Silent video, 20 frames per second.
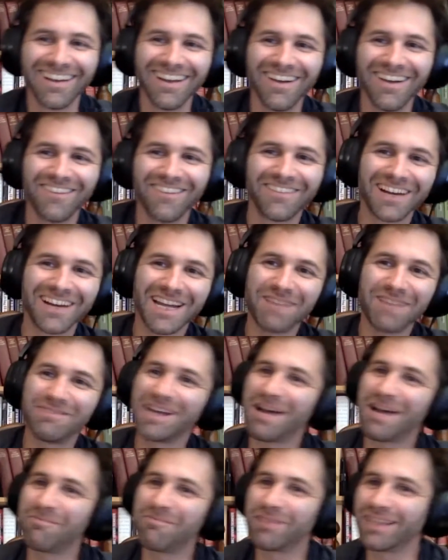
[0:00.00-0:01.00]
We're
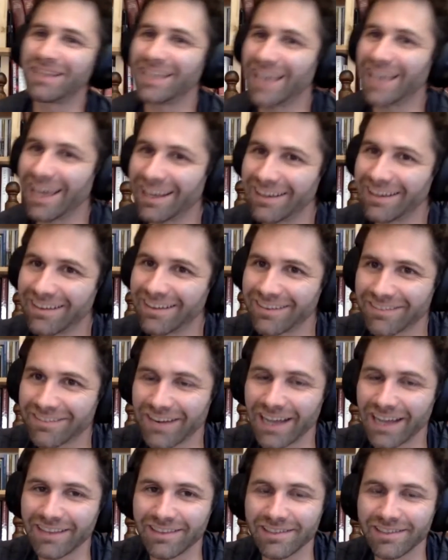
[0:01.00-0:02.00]
coming up on the end,
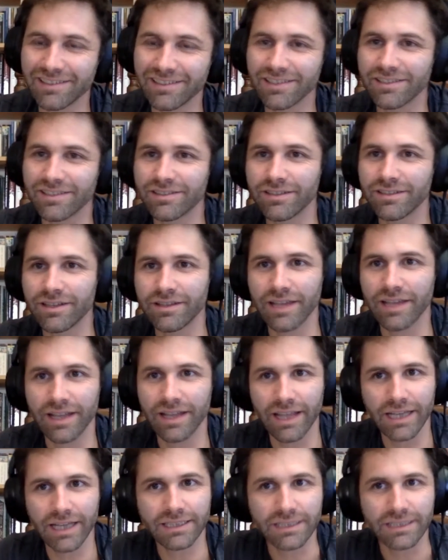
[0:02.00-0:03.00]
right? The
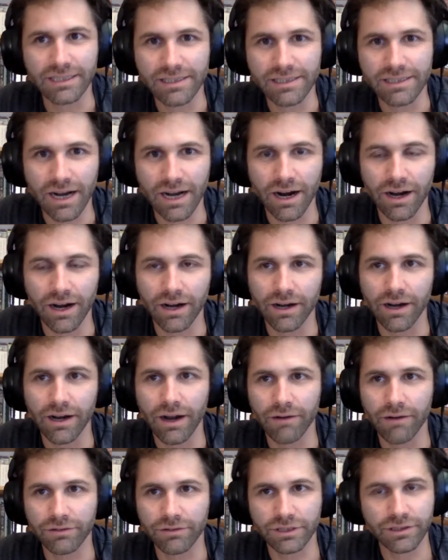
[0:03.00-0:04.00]
elections are
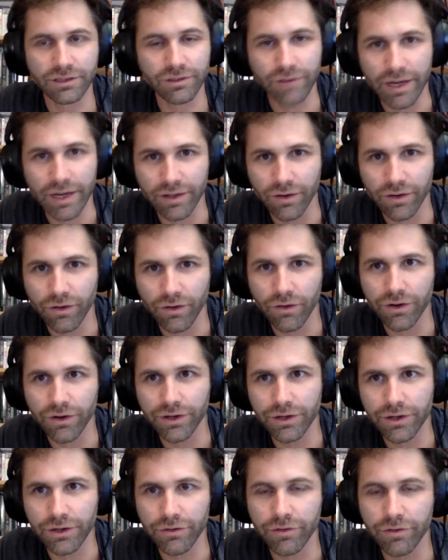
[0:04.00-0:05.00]
just around the
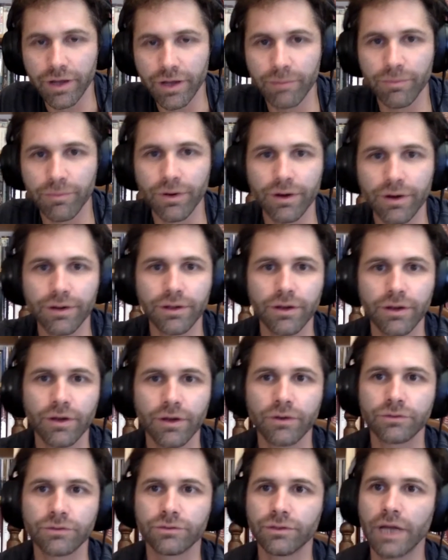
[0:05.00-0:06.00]
corner, November,
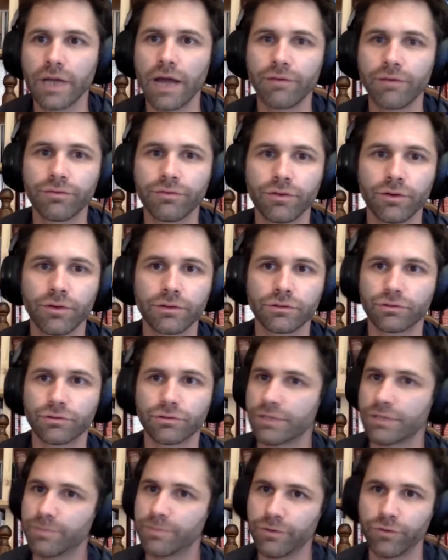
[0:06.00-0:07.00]
soon after,
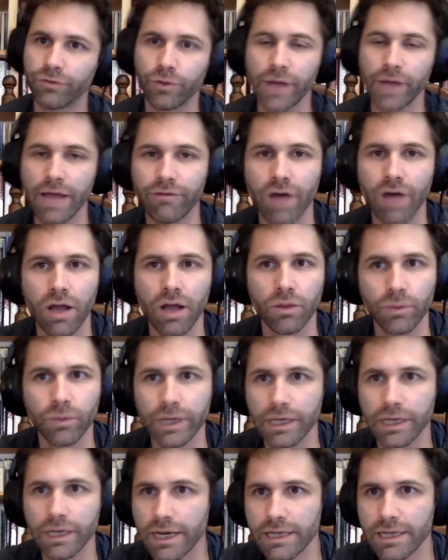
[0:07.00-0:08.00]
just before we have
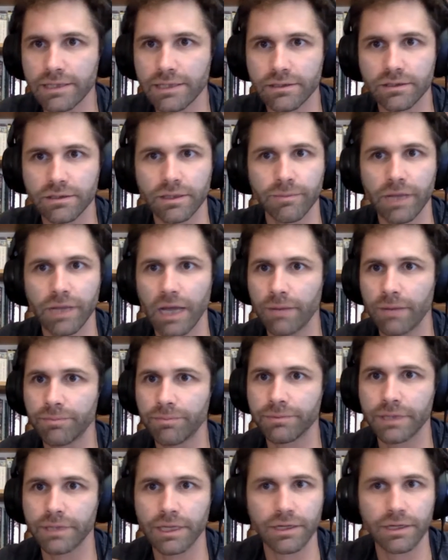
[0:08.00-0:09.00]
Halloween and Easter's coming up.
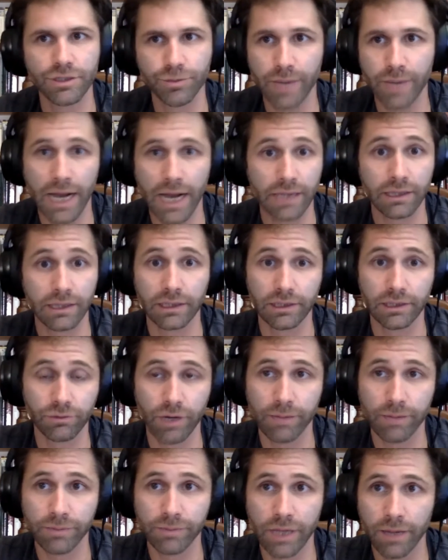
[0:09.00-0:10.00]
The year's practically
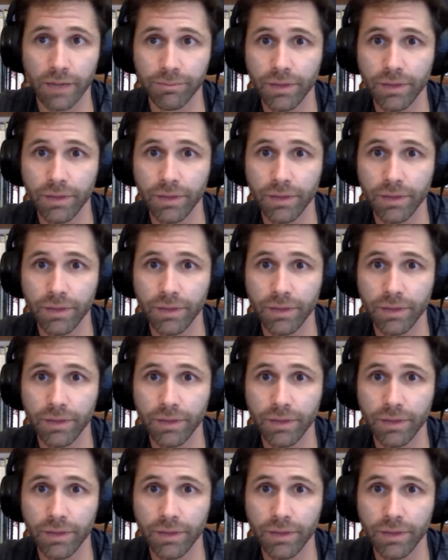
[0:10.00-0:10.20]
wrapped up.